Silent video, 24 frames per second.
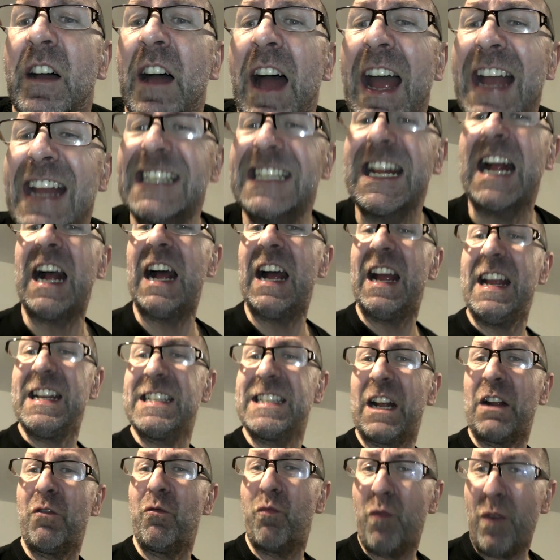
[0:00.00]
Is that, is
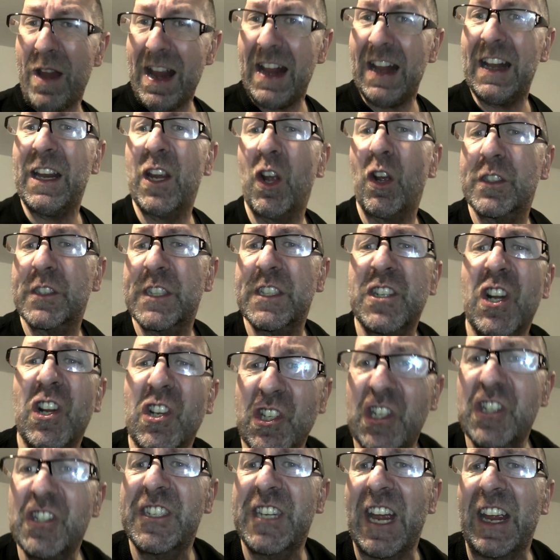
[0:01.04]
that really your
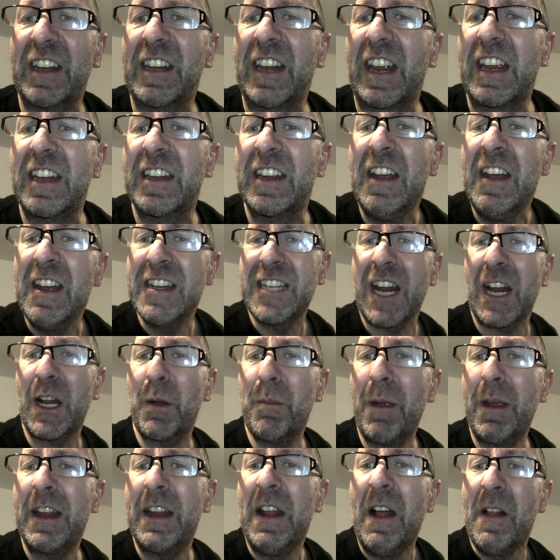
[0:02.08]
seduction technique? Telling
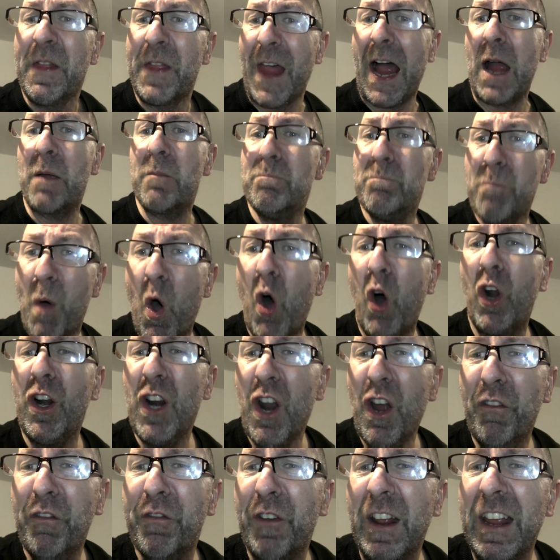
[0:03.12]
me that I'm more
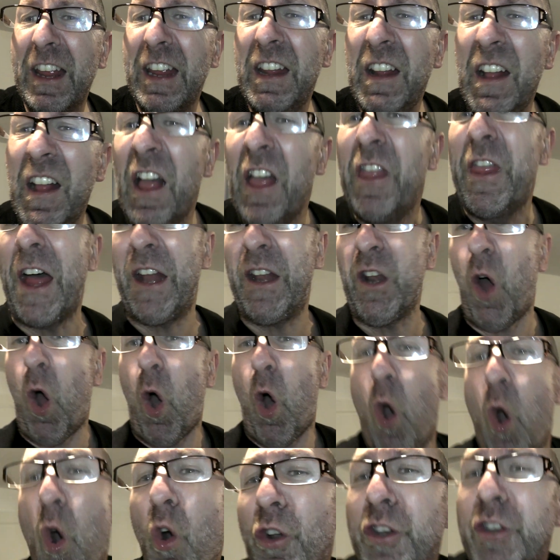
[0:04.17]
lovely than
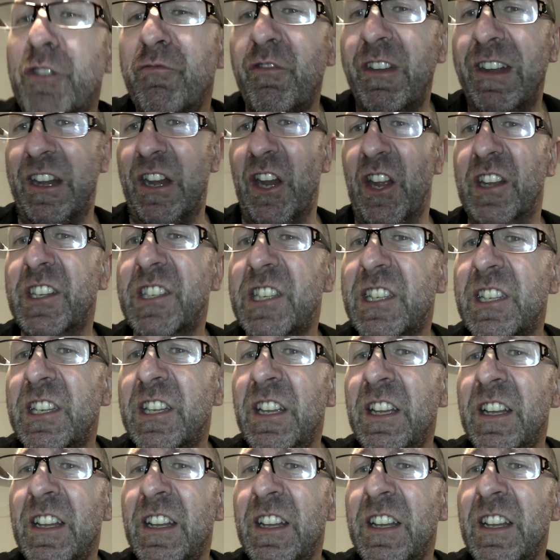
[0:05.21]
ordinariness?